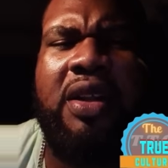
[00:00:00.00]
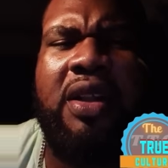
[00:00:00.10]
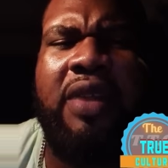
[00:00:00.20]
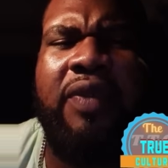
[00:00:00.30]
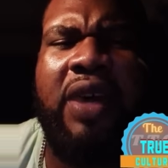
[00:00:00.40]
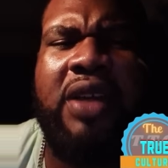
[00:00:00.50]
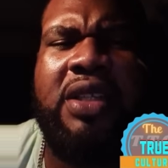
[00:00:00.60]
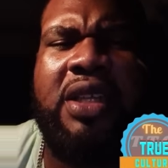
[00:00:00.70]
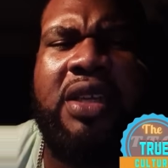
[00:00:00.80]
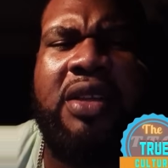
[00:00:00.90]
the
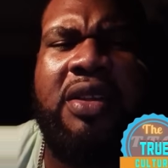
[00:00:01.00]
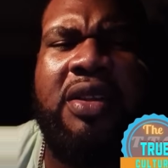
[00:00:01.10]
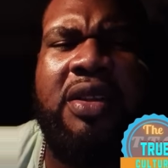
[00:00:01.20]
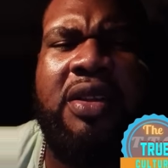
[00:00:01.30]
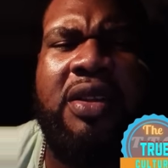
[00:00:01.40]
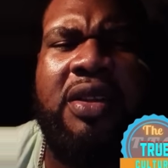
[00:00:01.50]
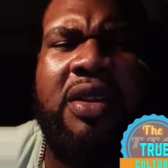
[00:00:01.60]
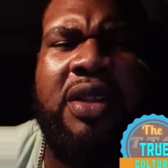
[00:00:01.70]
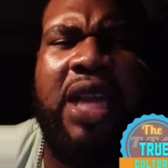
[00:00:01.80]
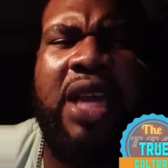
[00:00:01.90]
vaccine,
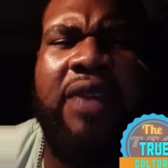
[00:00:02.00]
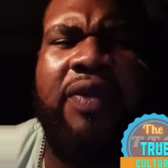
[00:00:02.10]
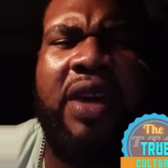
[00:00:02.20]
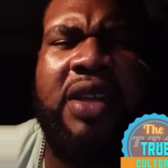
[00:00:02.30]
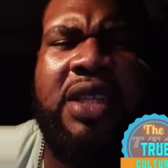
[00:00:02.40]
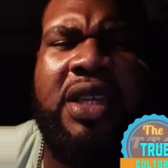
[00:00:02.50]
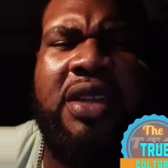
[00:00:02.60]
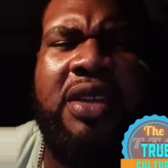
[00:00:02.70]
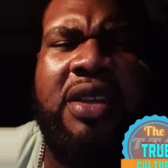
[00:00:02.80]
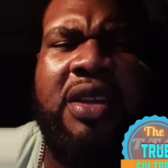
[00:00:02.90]
take the vaccine,